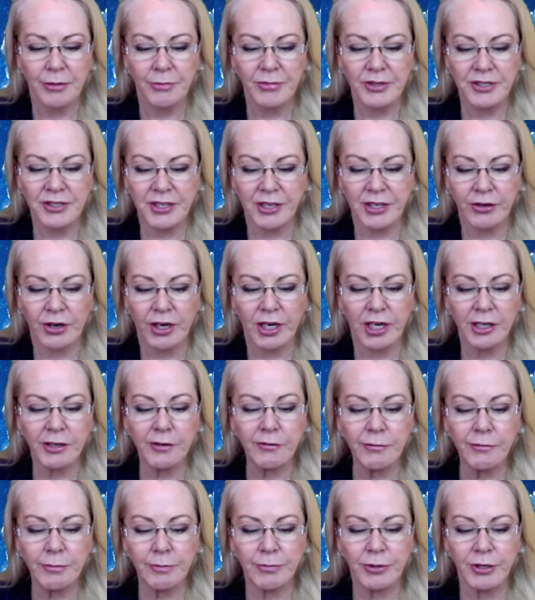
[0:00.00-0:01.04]
So
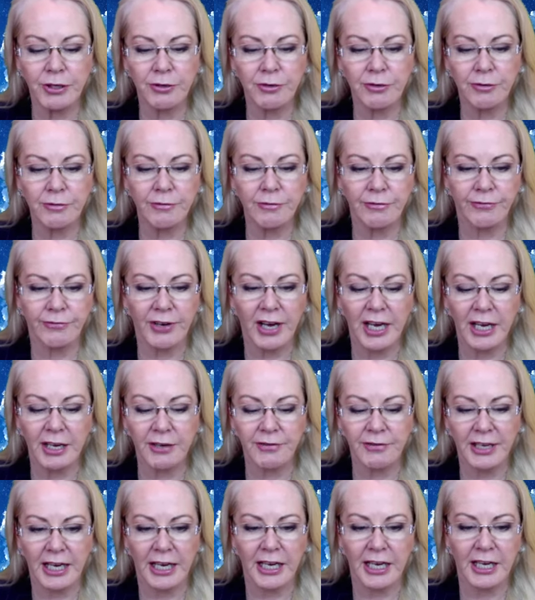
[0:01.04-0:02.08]
I've pulled
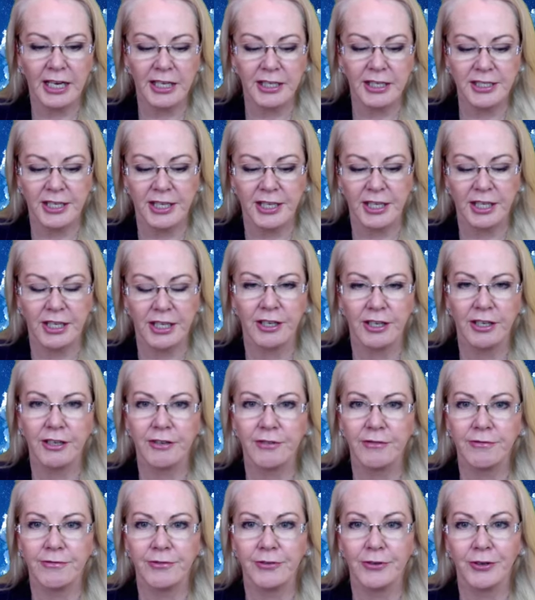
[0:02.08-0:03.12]
five cards
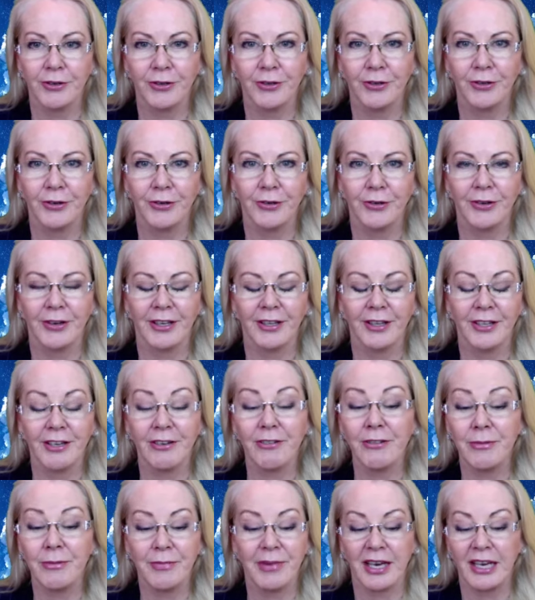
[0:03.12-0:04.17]
here for you, and
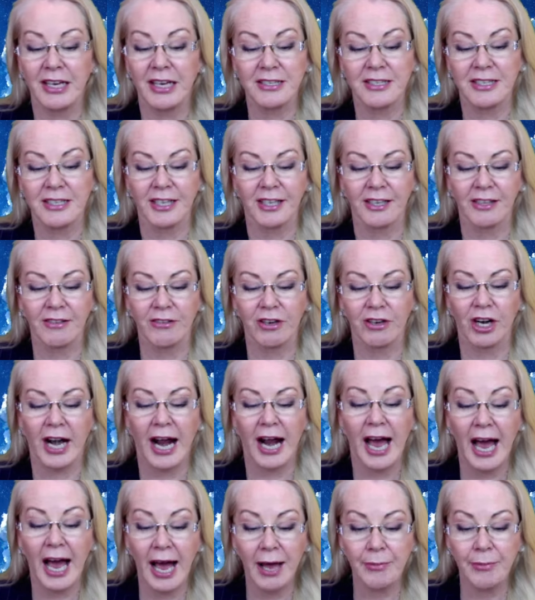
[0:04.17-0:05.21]
they're amazing. They've got
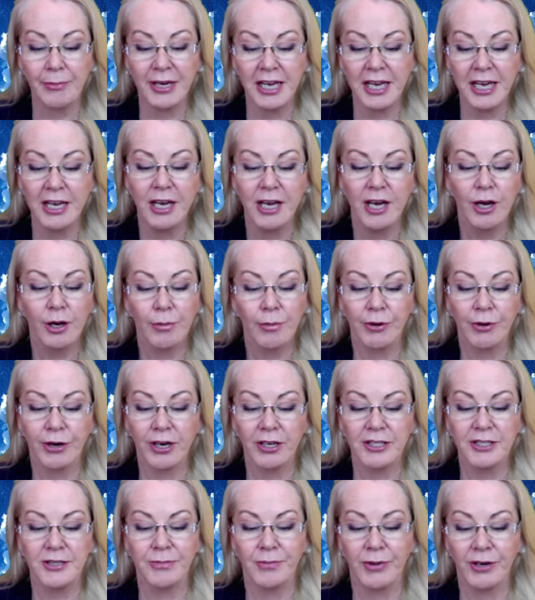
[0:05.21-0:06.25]
harmony,
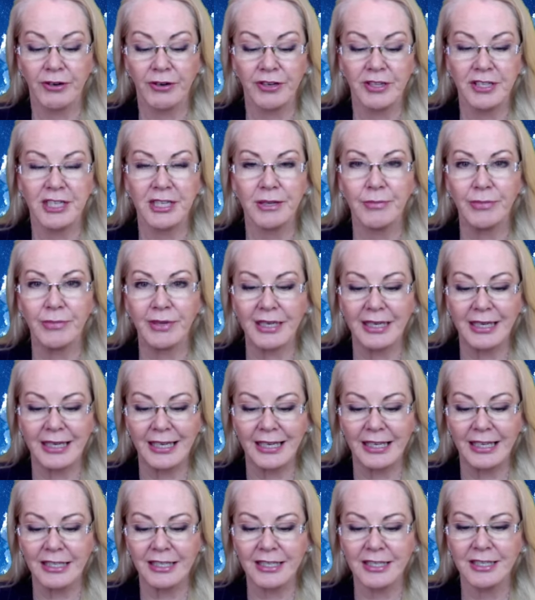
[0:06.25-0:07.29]
prosperity
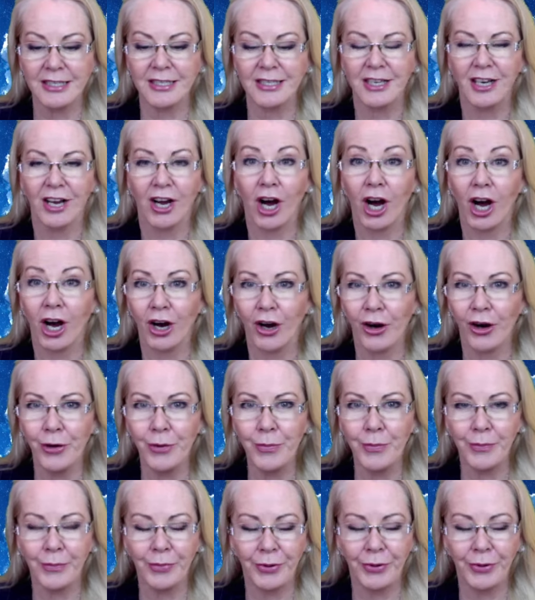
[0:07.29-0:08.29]
begins, hope,